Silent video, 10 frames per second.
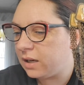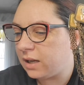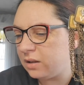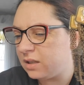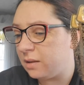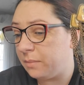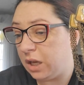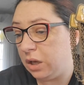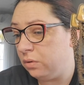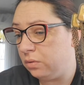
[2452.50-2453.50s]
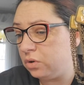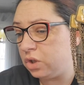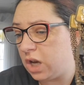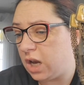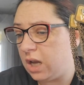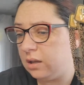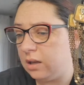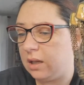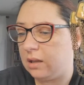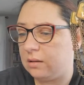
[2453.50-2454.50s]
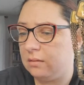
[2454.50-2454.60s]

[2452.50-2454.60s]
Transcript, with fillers: Here's some huge chain. Look at this.